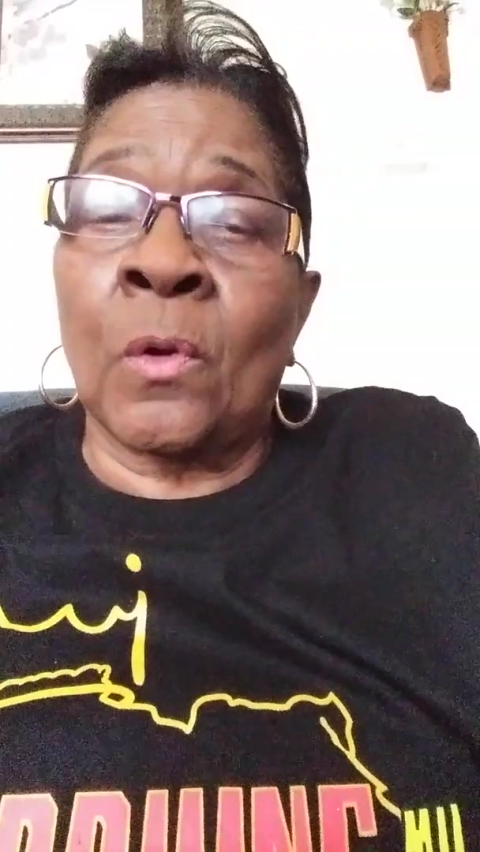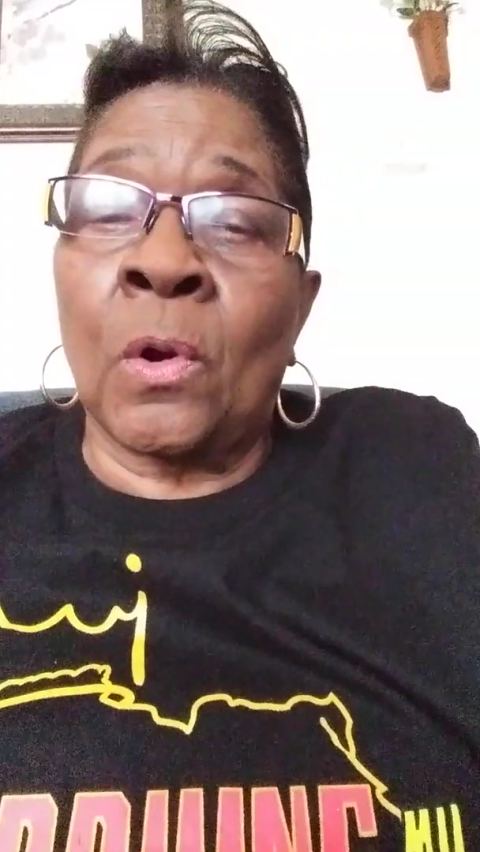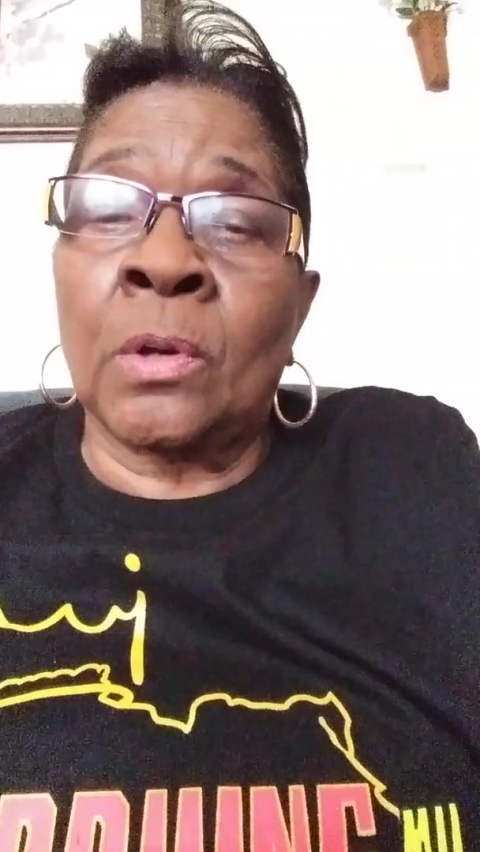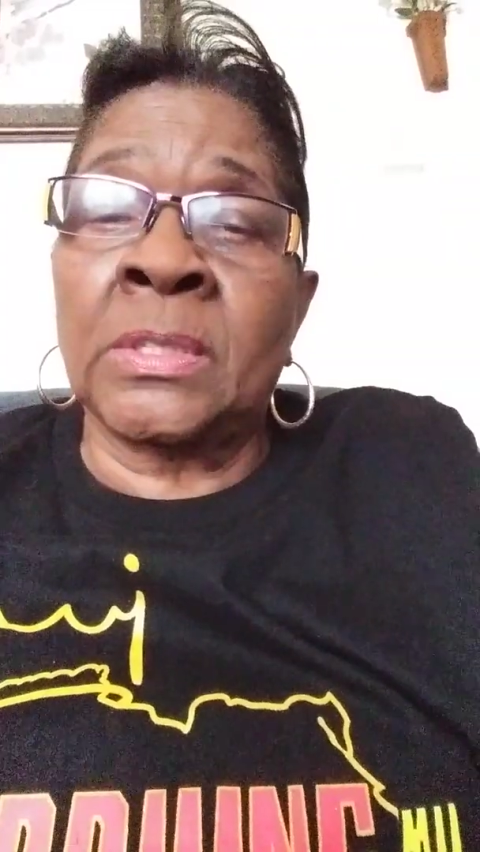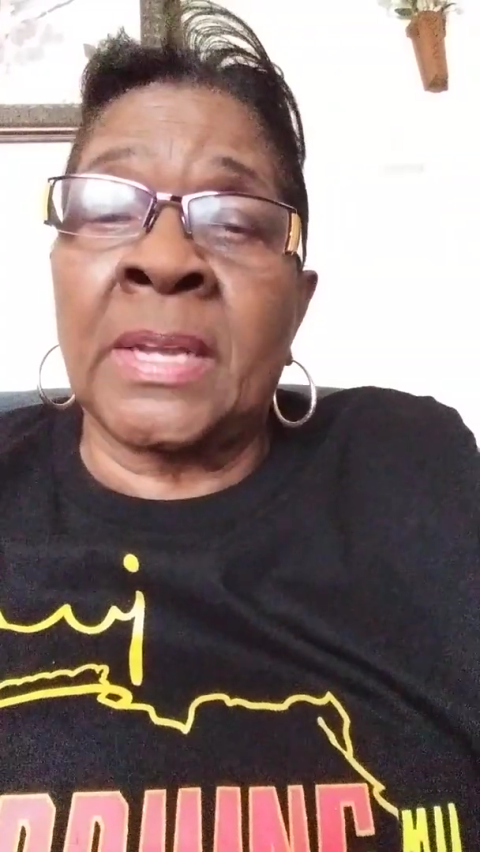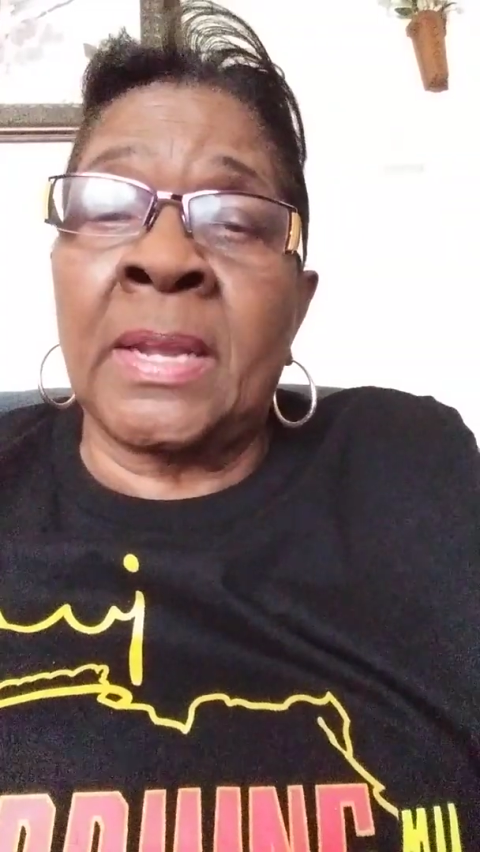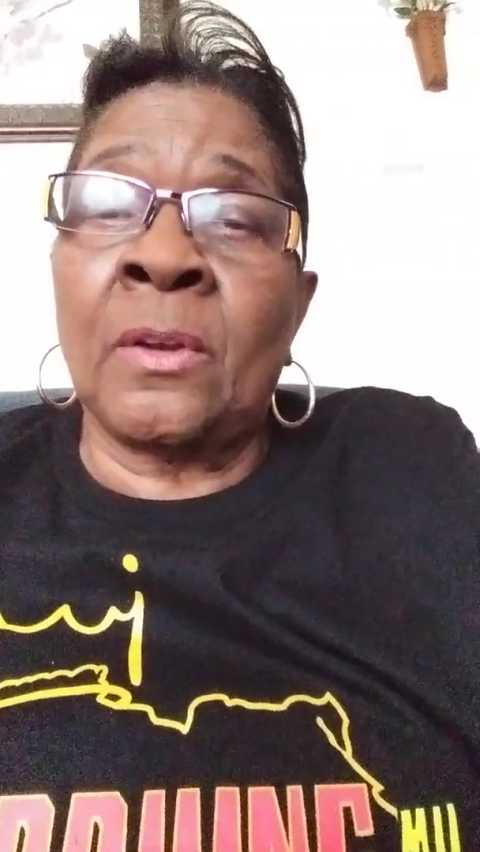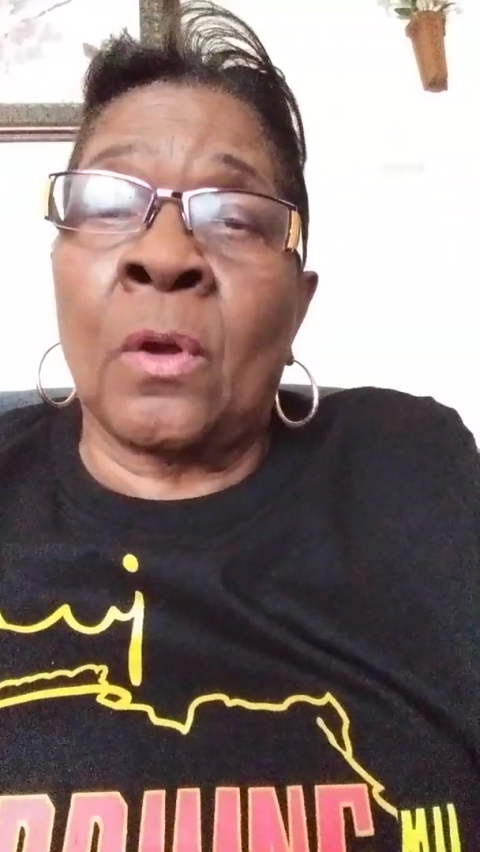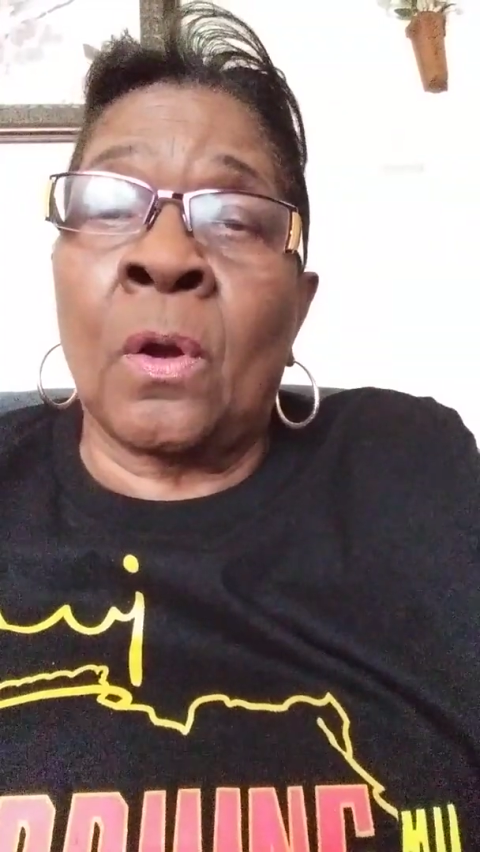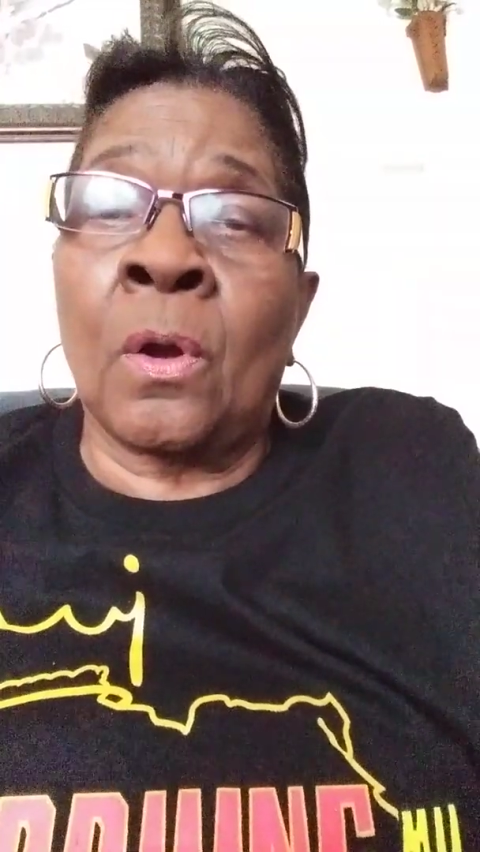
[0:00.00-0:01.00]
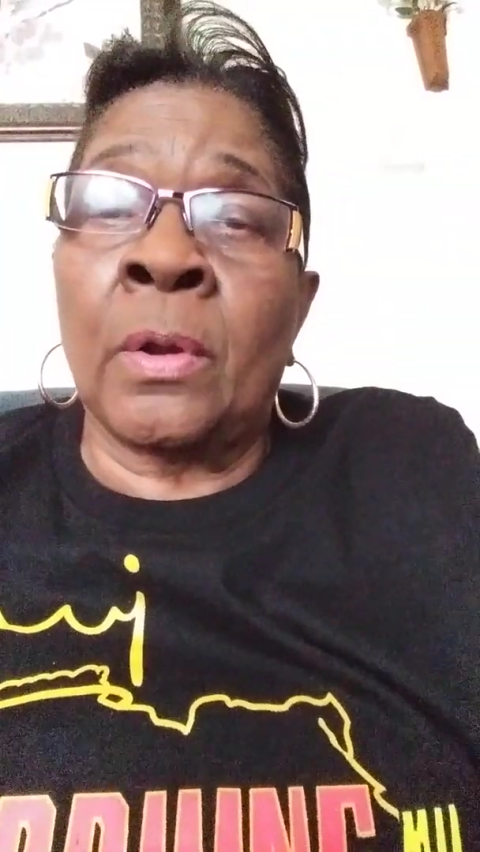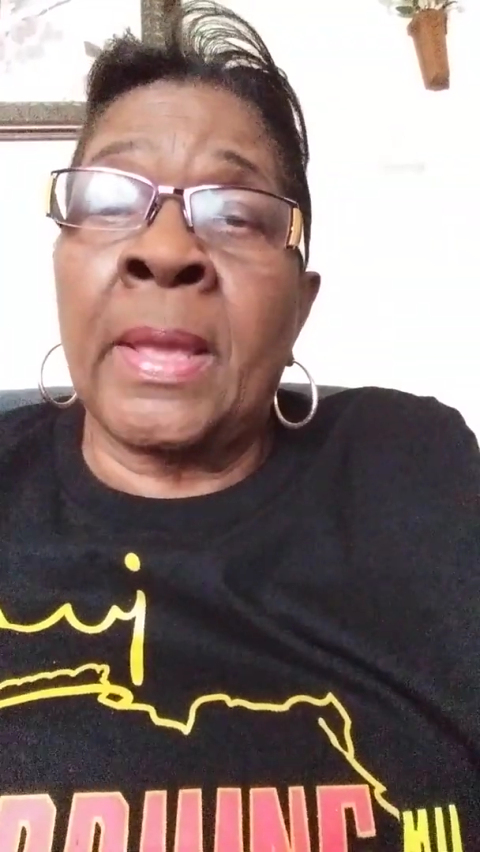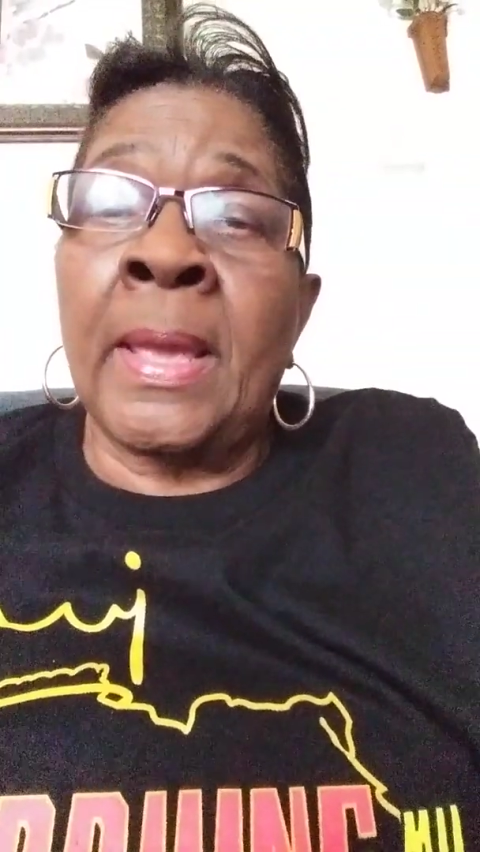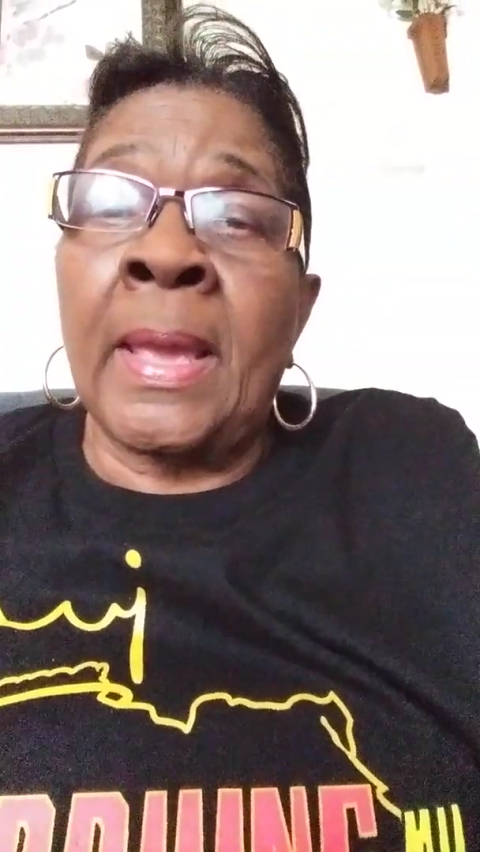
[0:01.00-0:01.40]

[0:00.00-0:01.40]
all day long